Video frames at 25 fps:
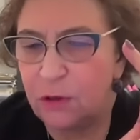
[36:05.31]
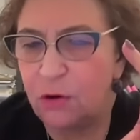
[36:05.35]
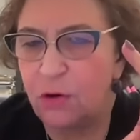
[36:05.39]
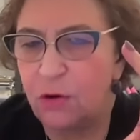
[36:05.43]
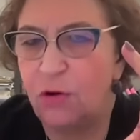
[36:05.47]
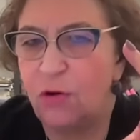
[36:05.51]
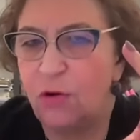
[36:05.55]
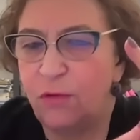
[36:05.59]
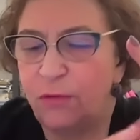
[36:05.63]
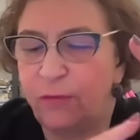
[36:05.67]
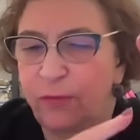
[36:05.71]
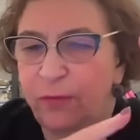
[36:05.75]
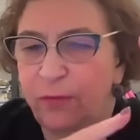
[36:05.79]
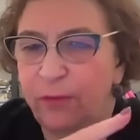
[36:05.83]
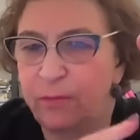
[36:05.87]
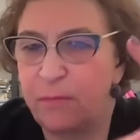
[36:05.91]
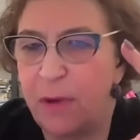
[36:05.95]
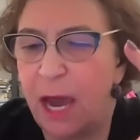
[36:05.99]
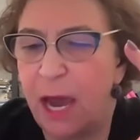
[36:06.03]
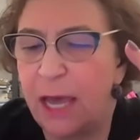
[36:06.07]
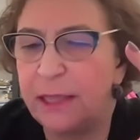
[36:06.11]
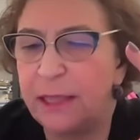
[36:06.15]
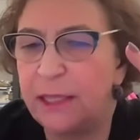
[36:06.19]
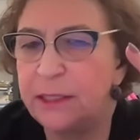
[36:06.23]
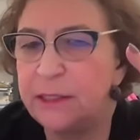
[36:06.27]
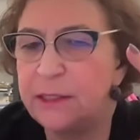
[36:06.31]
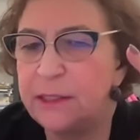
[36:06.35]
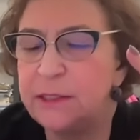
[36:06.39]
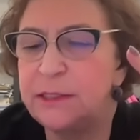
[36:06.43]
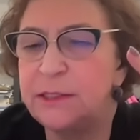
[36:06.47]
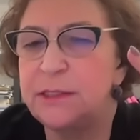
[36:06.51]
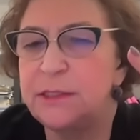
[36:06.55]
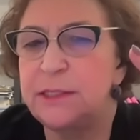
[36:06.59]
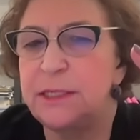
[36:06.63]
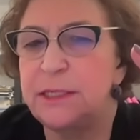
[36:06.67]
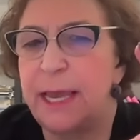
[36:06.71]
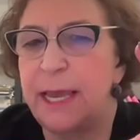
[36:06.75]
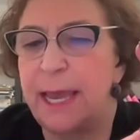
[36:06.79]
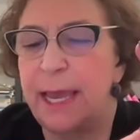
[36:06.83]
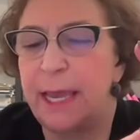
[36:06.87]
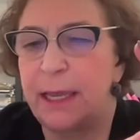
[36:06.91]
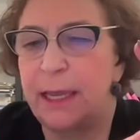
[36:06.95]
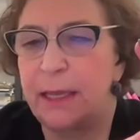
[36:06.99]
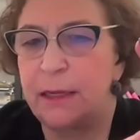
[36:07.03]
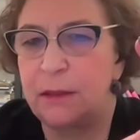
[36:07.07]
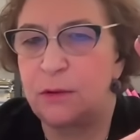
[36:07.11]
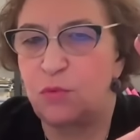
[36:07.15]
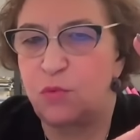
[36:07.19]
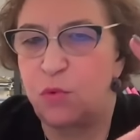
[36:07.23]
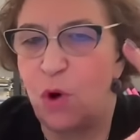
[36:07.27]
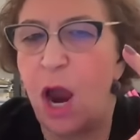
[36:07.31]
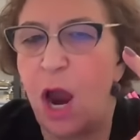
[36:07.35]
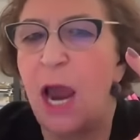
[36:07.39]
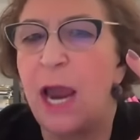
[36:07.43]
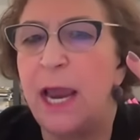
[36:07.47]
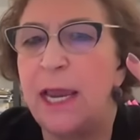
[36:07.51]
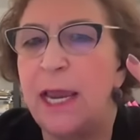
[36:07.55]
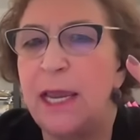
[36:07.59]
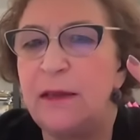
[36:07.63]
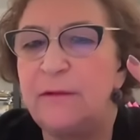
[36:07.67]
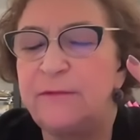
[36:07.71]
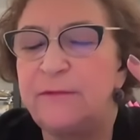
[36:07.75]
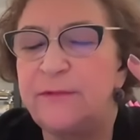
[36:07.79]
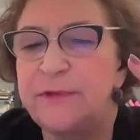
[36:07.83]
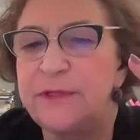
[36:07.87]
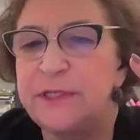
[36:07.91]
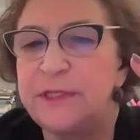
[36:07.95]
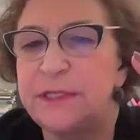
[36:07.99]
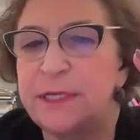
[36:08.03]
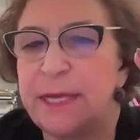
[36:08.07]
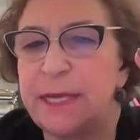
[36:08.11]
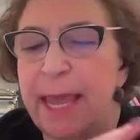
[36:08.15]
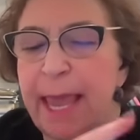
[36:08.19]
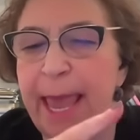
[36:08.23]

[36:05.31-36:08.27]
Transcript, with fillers: of mothers and wives